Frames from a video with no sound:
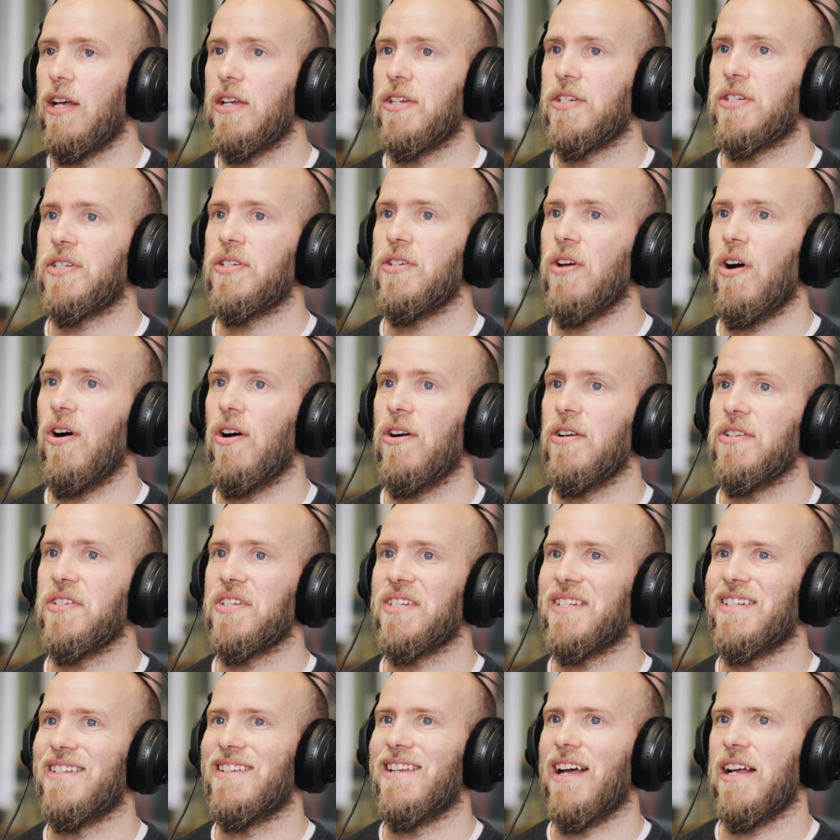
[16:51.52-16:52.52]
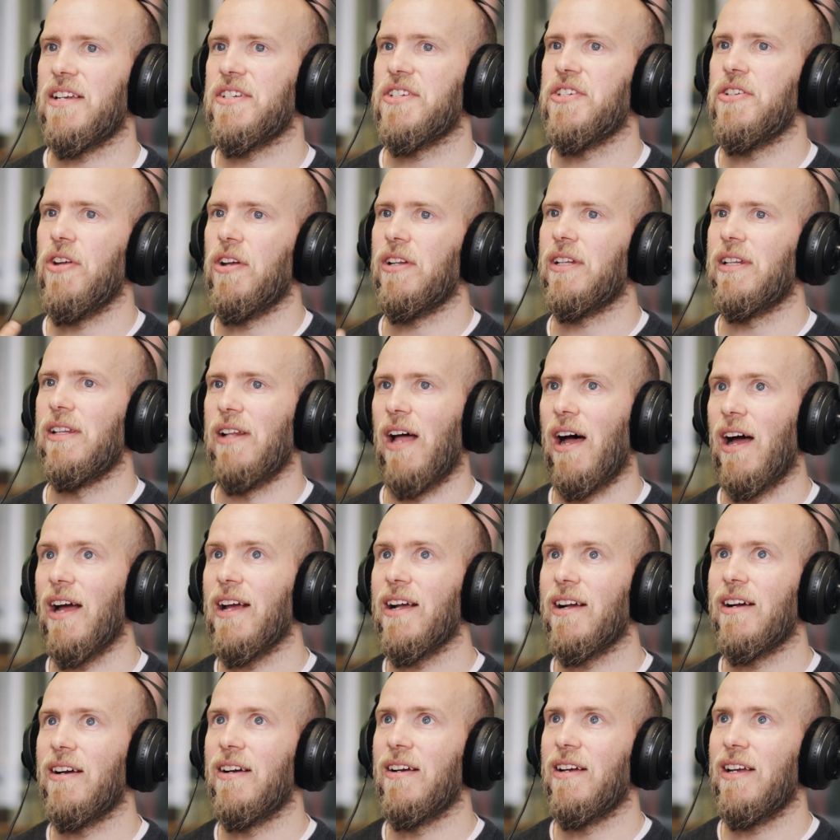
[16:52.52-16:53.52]
SARS does not
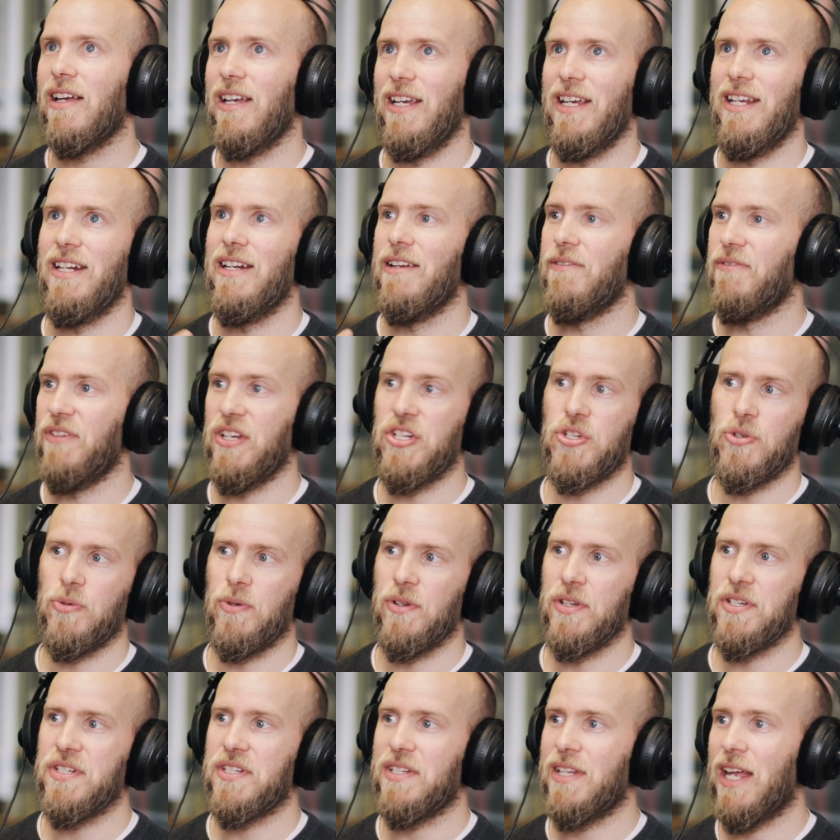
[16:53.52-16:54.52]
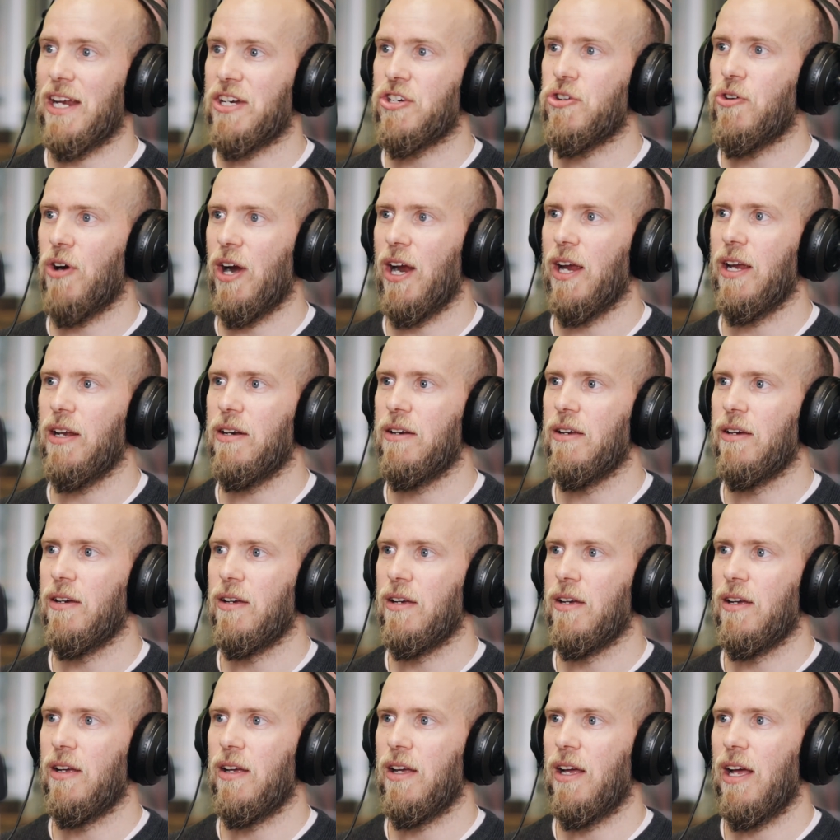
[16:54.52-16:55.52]
like individuals that trade.
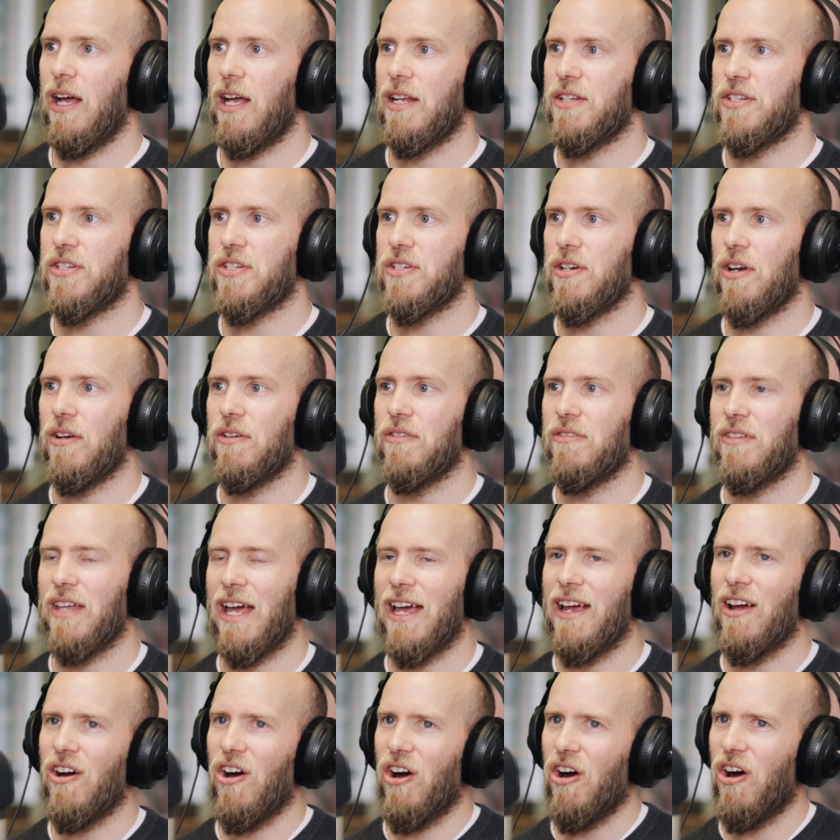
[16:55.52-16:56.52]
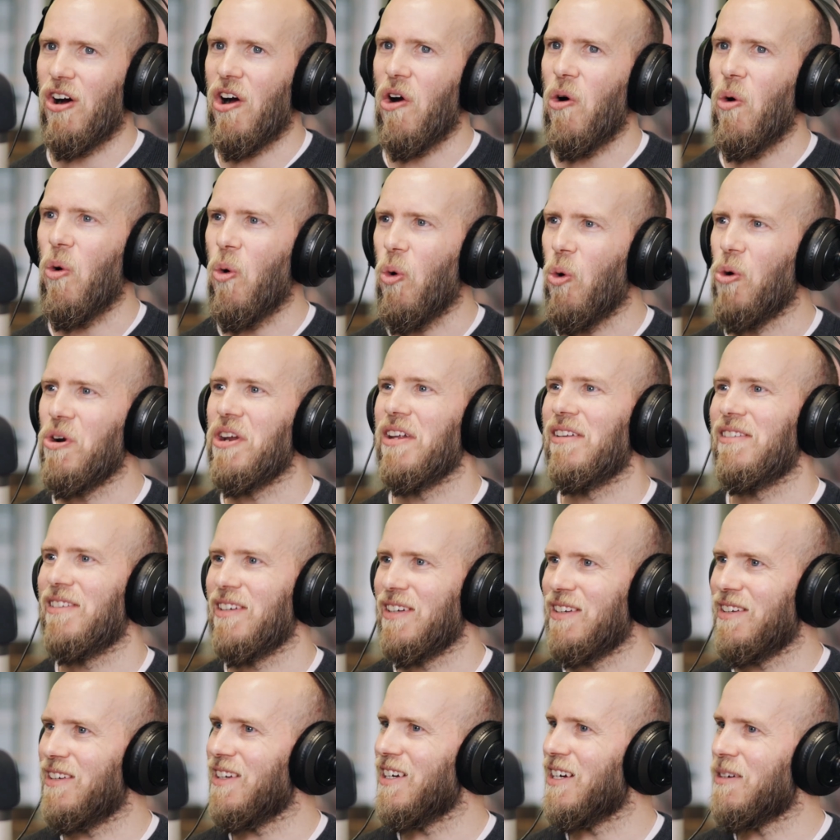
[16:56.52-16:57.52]
Mm. And so they are
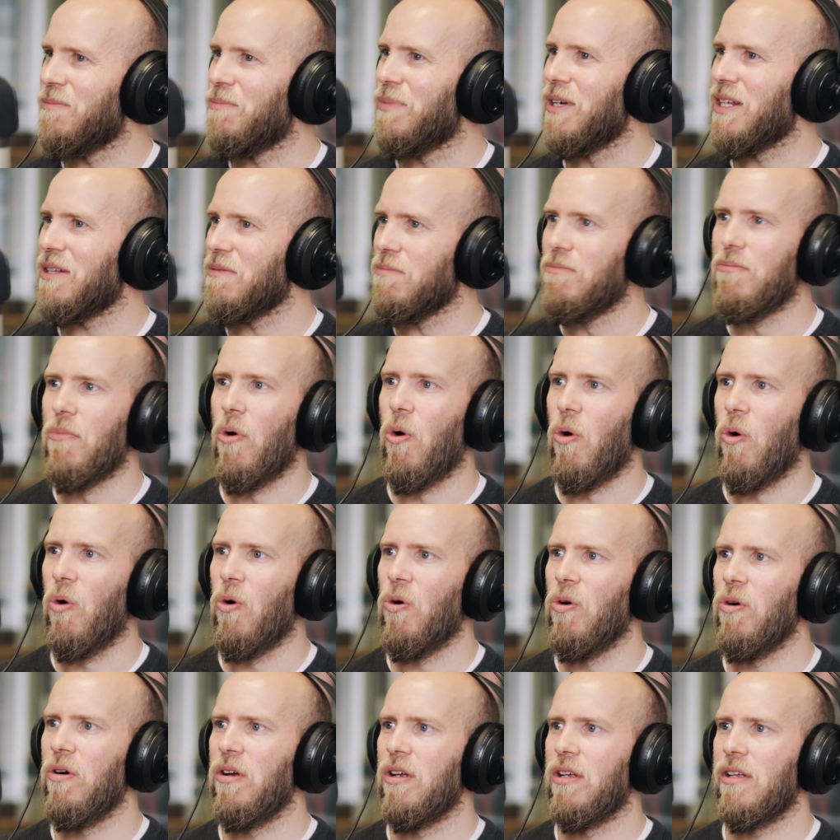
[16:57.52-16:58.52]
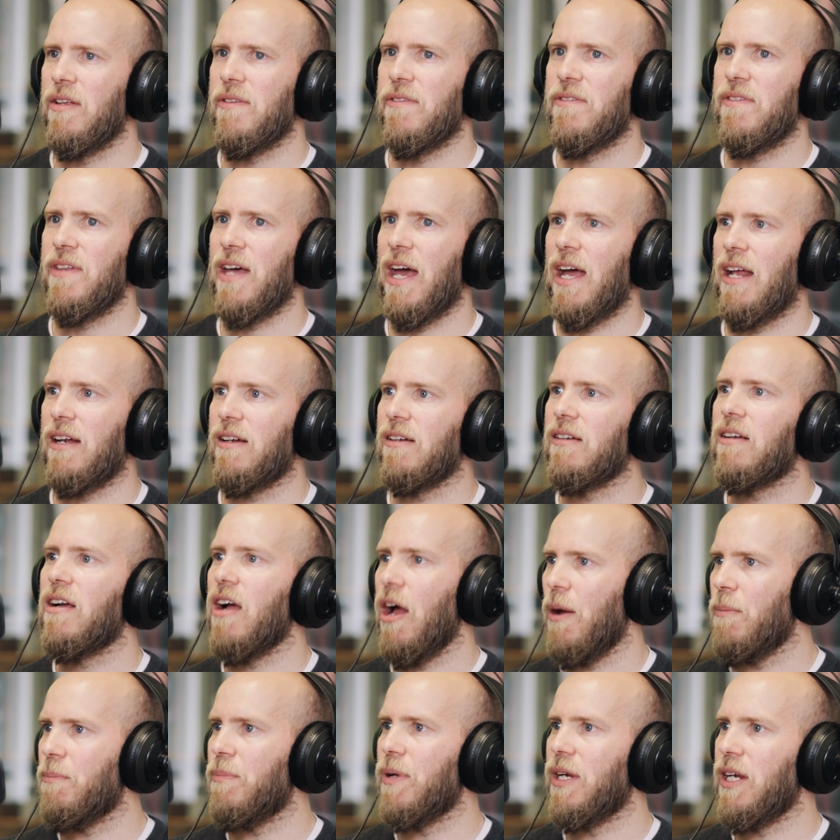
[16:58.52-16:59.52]
audited a bit more than
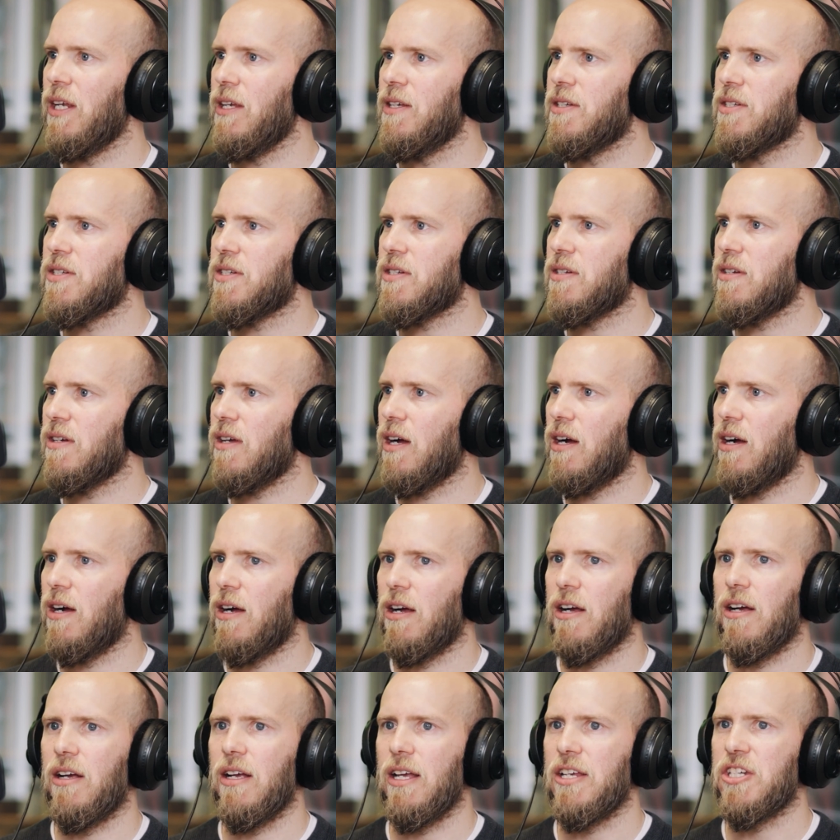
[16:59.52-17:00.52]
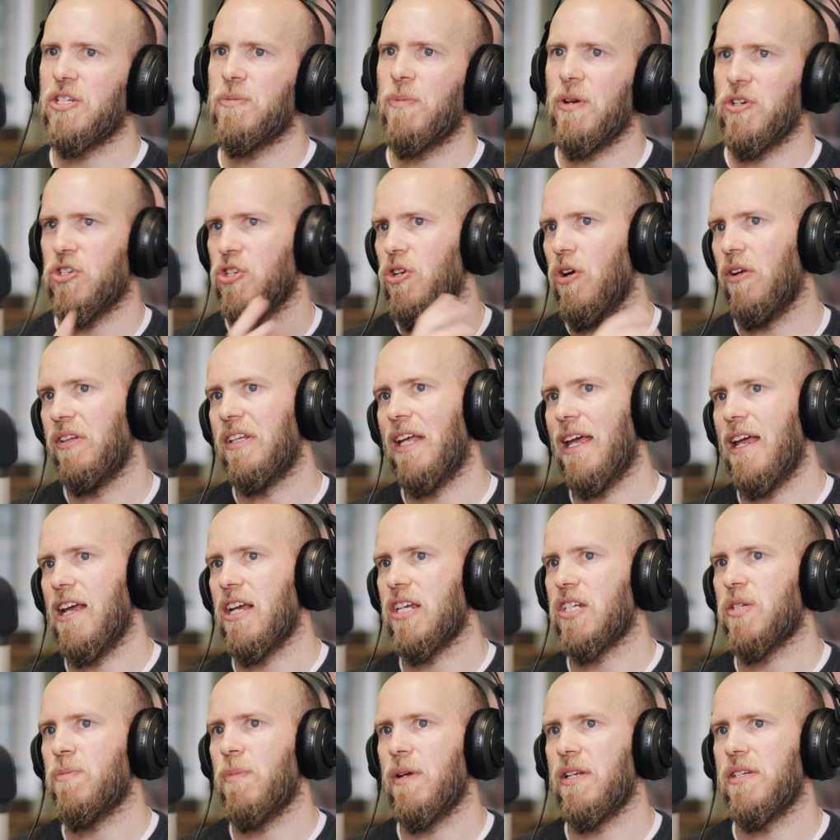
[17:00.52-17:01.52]
companies, uh, especially on the
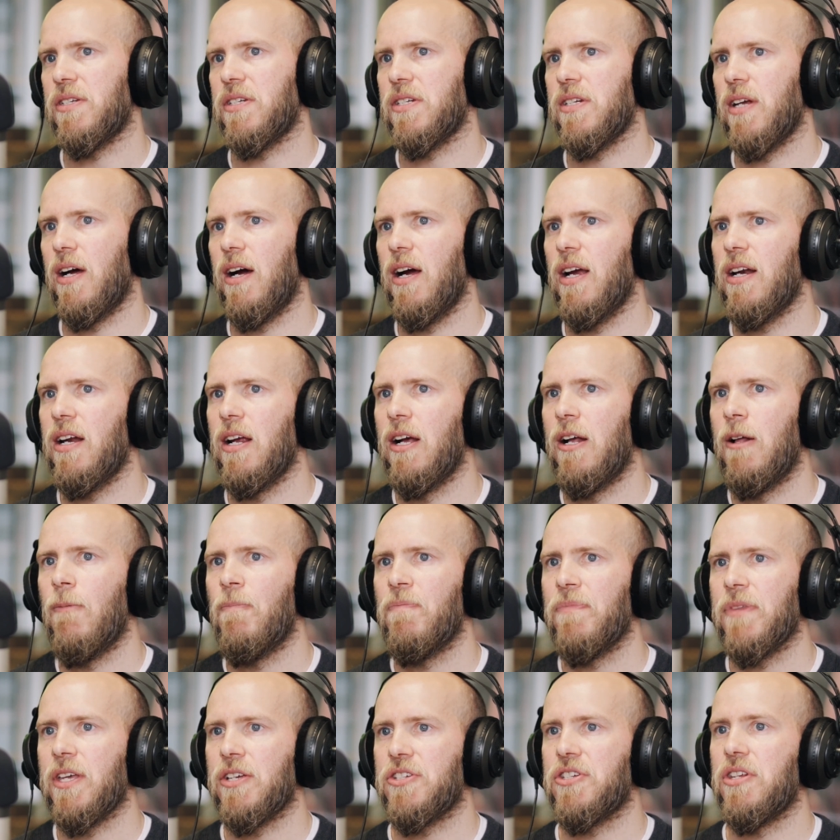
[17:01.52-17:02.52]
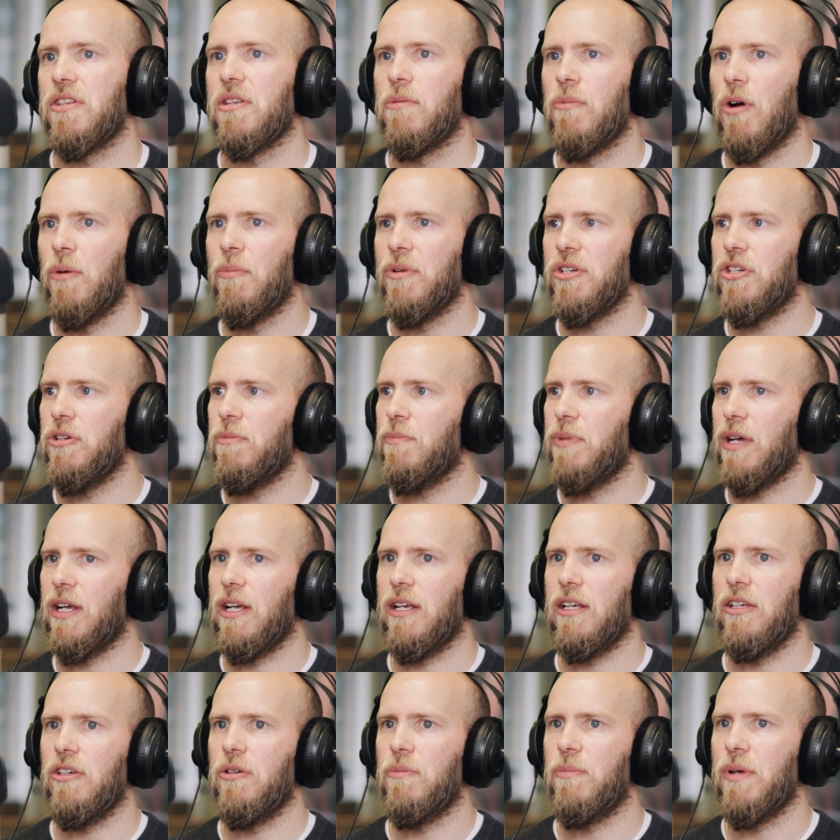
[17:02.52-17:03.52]
expense side. So the moment you,
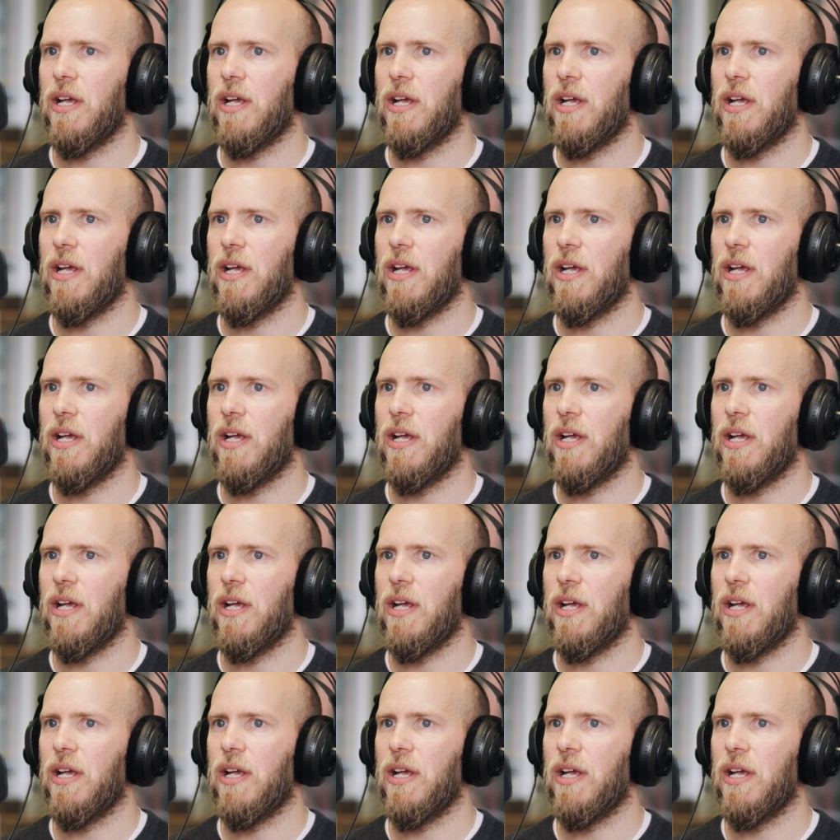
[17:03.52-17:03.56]
be, you